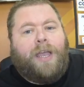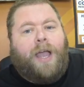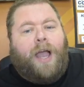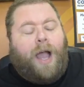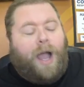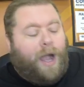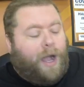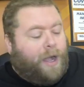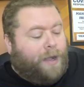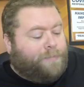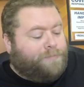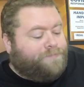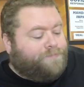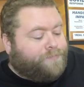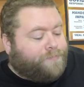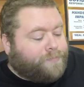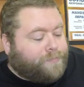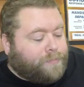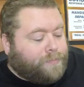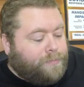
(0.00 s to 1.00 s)

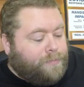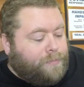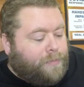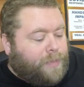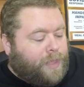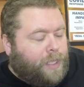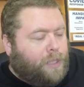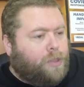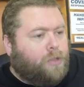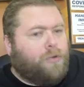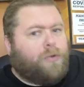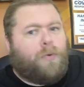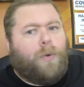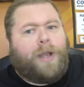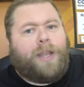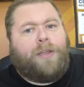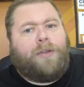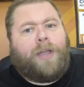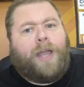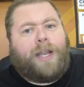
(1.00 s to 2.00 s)
Luke,
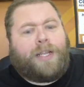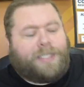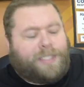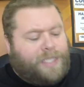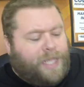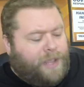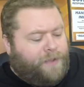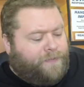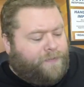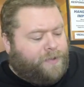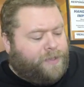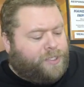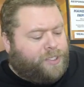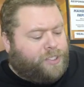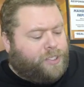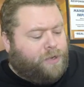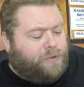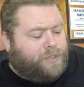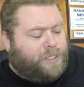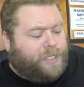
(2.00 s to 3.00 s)
what do you got to say for the
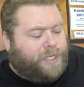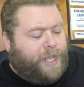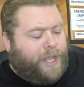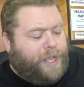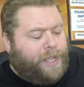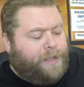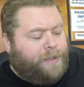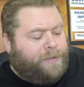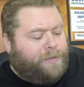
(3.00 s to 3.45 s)
show today?